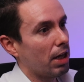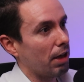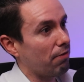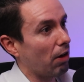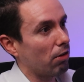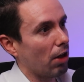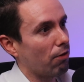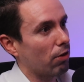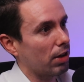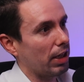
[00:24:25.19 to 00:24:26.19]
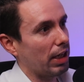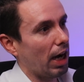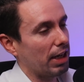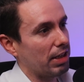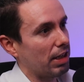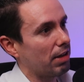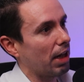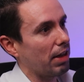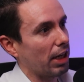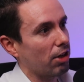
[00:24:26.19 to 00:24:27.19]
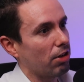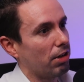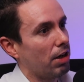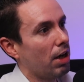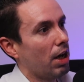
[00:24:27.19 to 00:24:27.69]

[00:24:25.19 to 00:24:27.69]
They fell in love with the idea that they could,